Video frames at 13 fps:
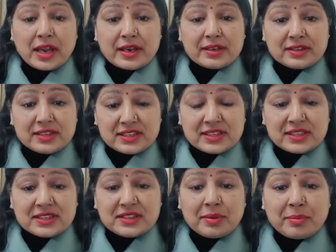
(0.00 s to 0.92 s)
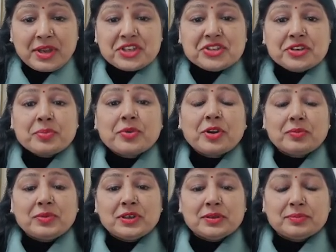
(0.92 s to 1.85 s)
And this is the major
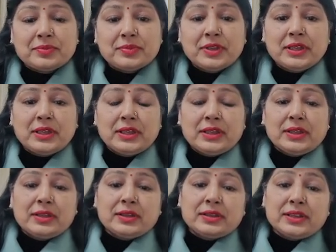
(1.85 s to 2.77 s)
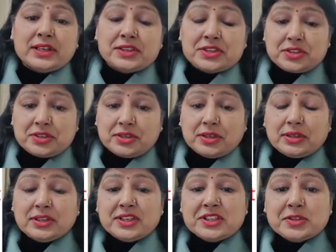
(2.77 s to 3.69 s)
problem, that
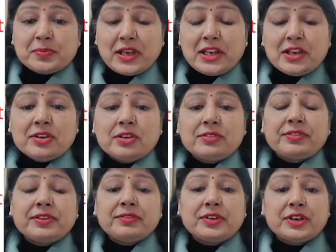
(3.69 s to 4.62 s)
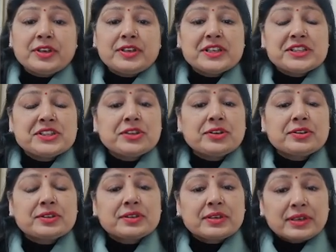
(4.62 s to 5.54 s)
the spelling of a word does
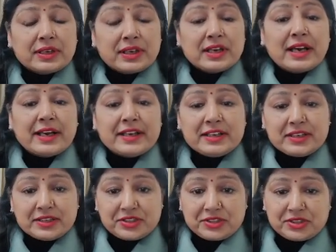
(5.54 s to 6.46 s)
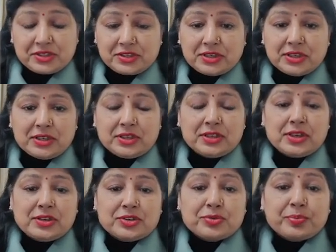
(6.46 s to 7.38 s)
not guide us
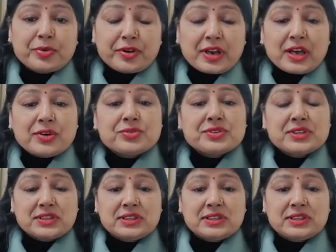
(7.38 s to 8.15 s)
to pronounce